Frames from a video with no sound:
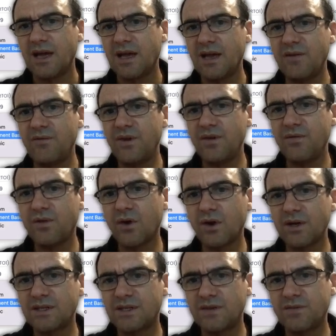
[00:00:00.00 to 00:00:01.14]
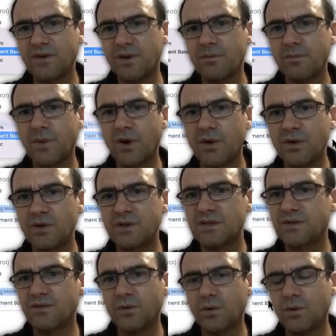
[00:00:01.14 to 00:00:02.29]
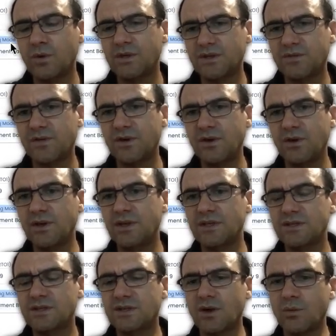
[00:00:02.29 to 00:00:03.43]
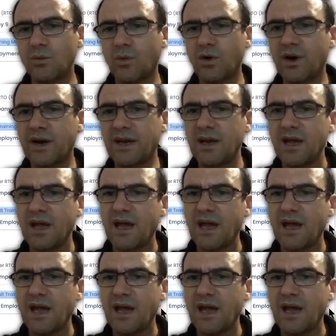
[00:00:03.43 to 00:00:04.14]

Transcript: if you've got different modes for different units, don't worry,